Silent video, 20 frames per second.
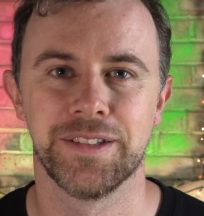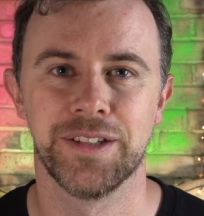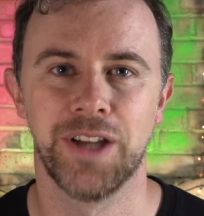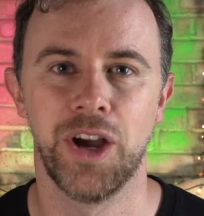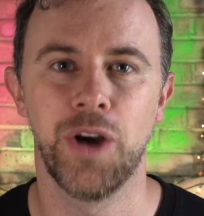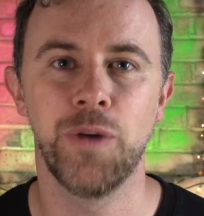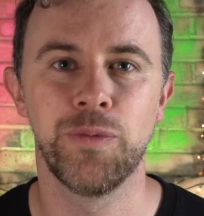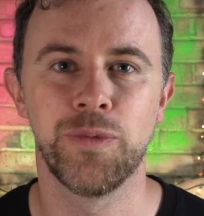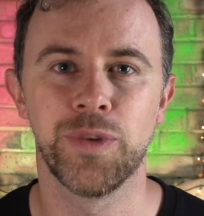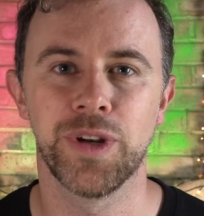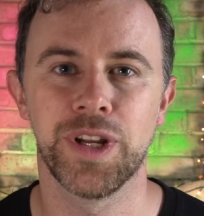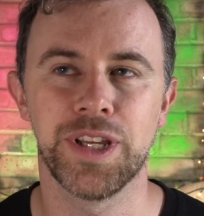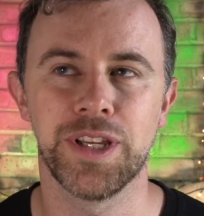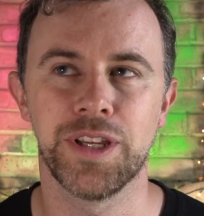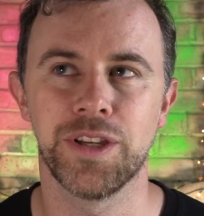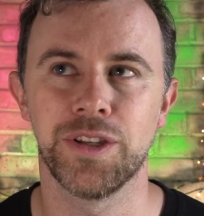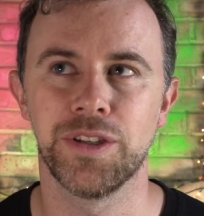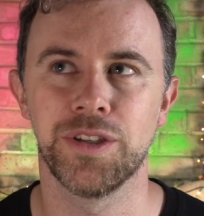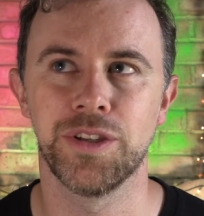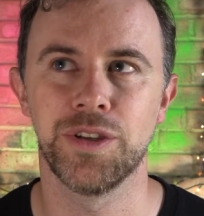
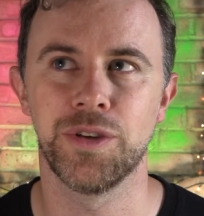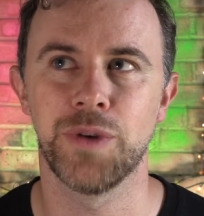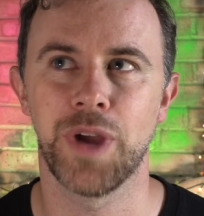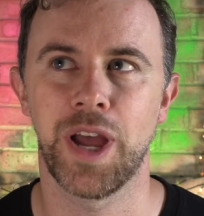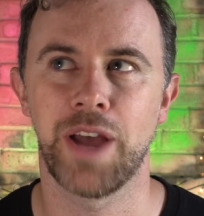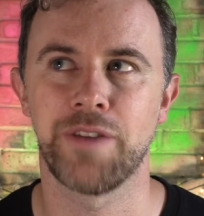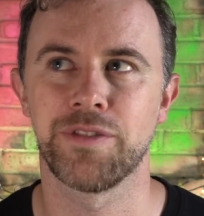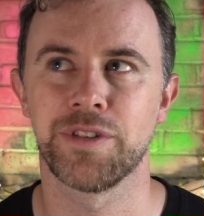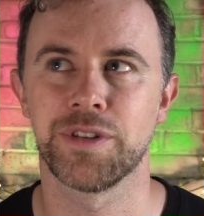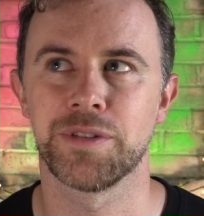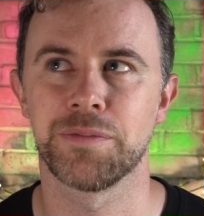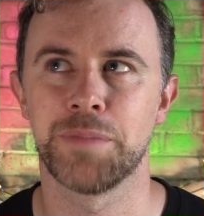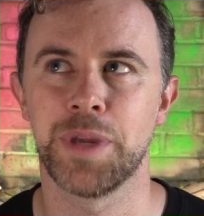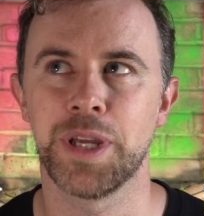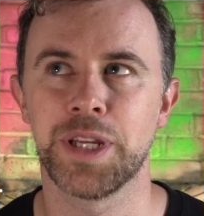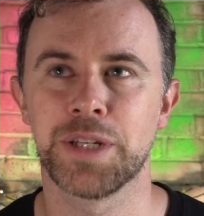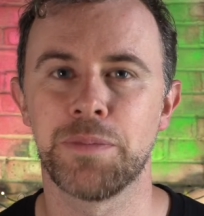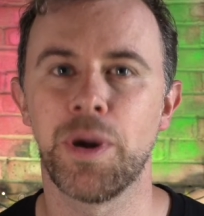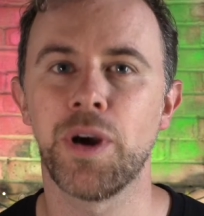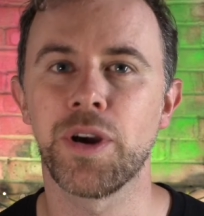Hopefully you haven't
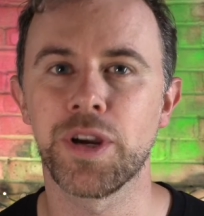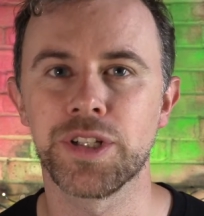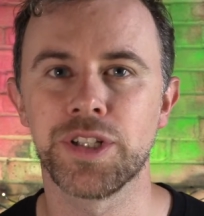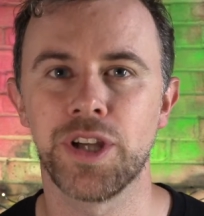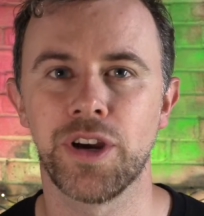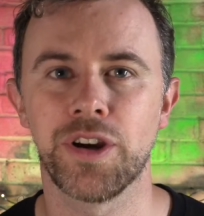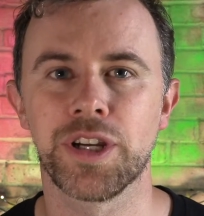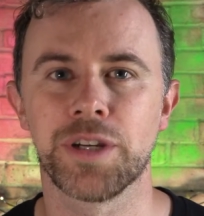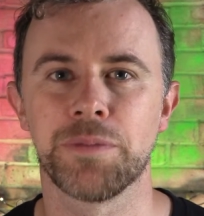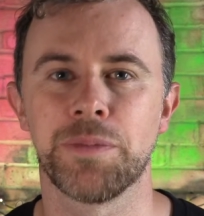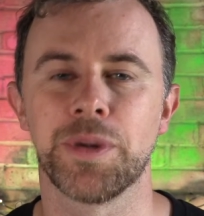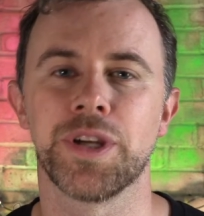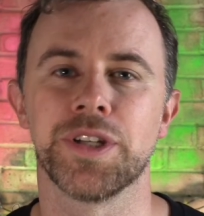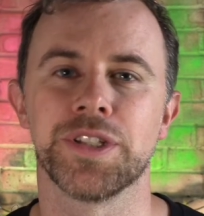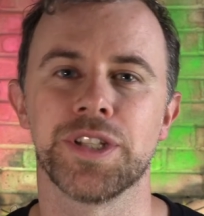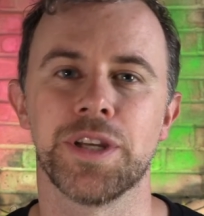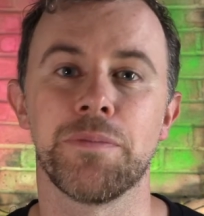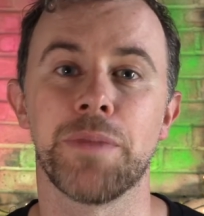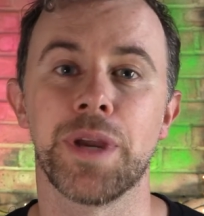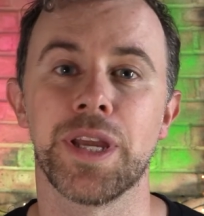picked Pocket Talk
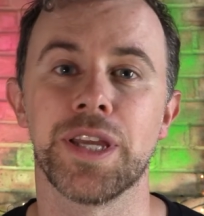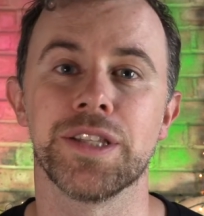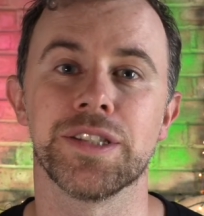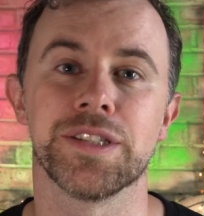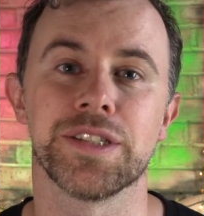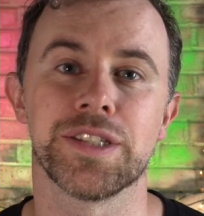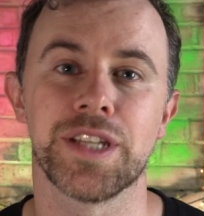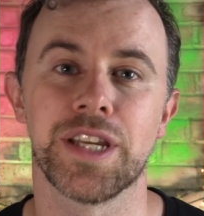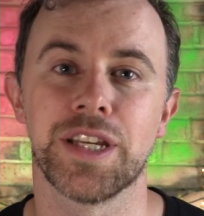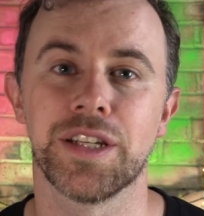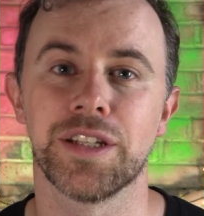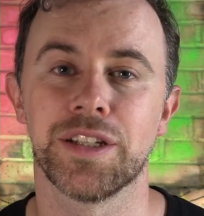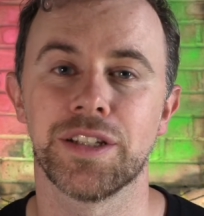because it means